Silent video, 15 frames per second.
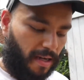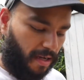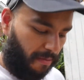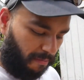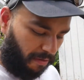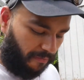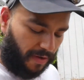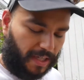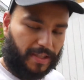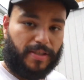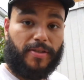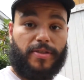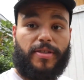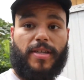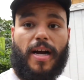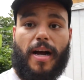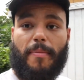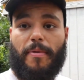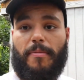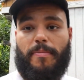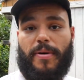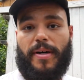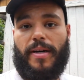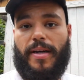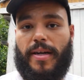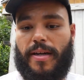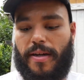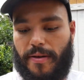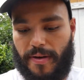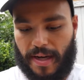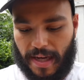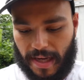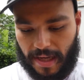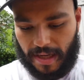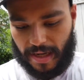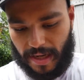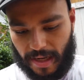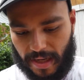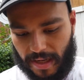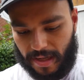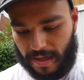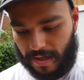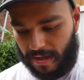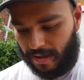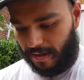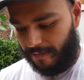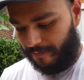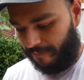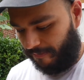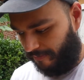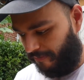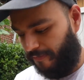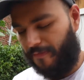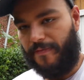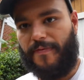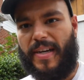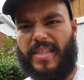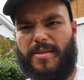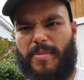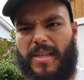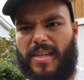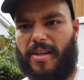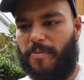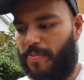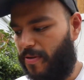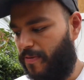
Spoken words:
professional shop, but go ahead and find somebody to help you.